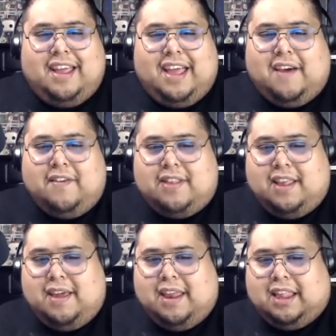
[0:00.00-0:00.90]
Has
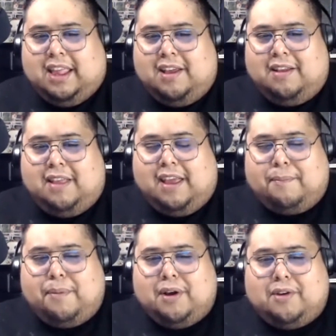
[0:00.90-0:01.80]
anything like
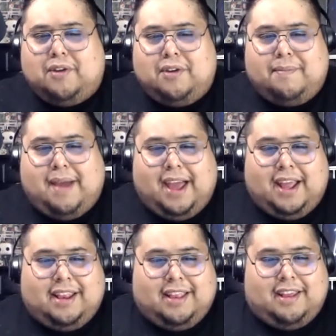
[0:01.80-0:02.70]
perked your
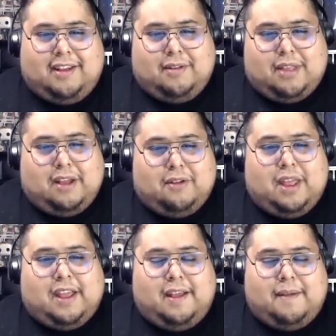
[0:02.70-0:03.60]
mind like that you're
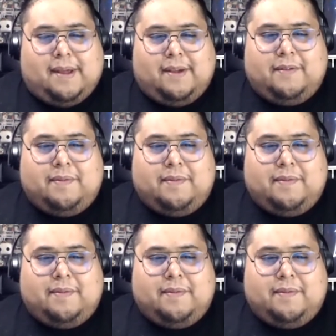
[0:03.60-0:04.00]
thinking about?